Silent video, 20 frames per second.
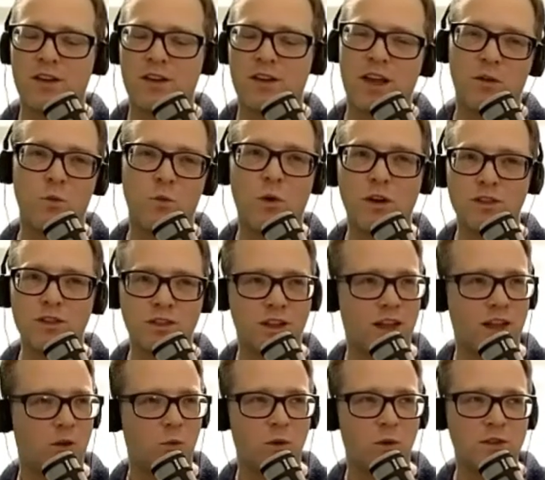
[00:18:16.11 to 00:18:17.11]
It was
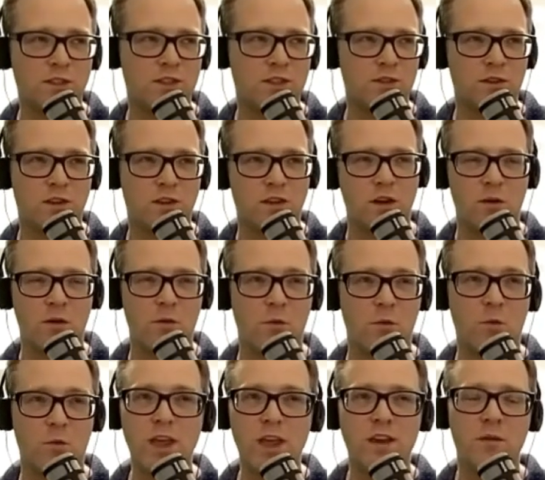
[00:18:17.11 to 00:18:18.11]
like once a
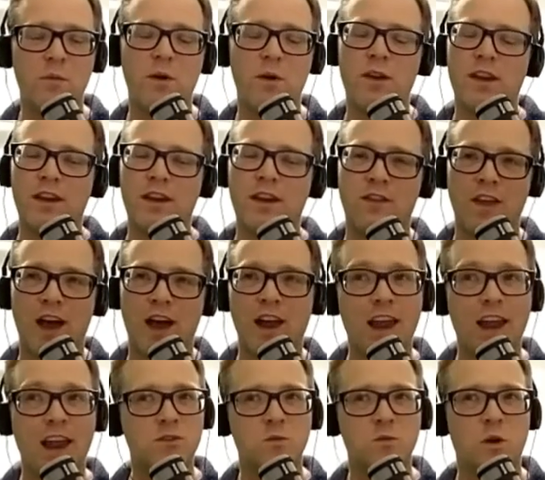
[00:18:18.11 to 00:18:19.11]
week, but that
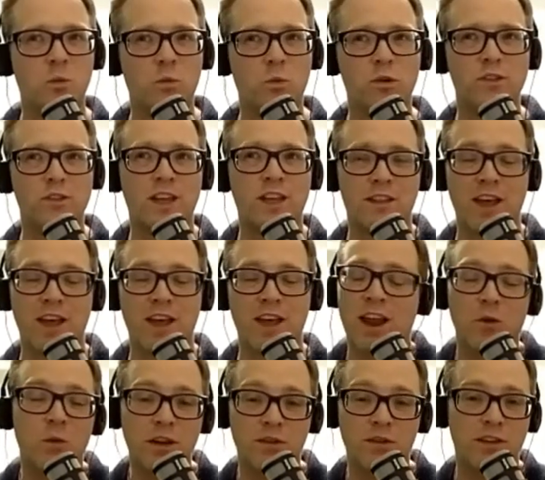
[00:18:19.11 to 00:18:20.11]
last one was the
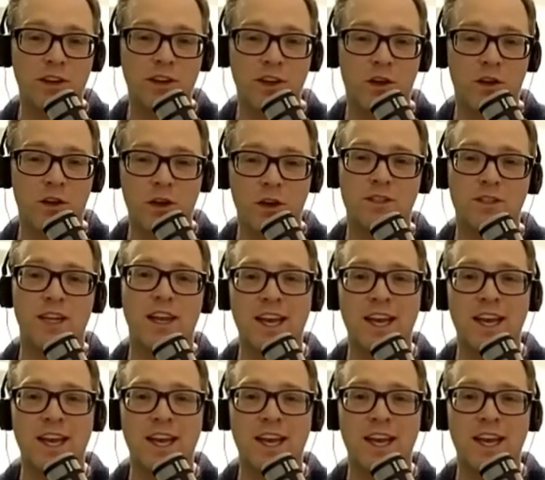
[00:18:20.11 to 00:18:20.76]
Halloween video, and that was the